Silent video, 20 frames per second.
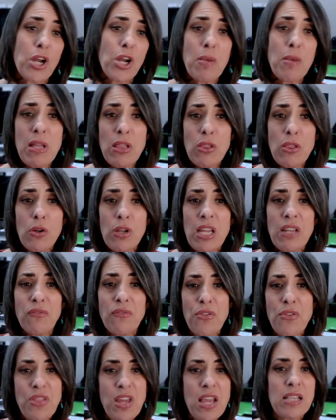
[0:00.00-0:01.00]
They're going to be
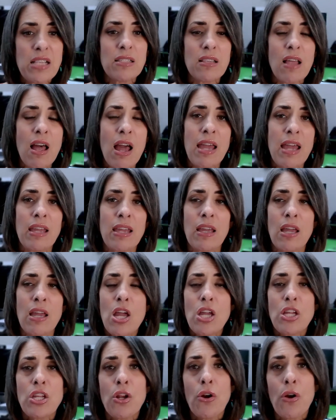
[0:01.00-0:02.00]
looking for things
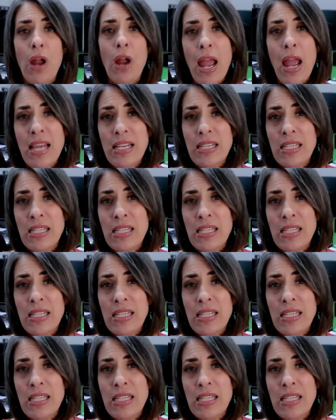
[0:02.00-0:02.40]
like your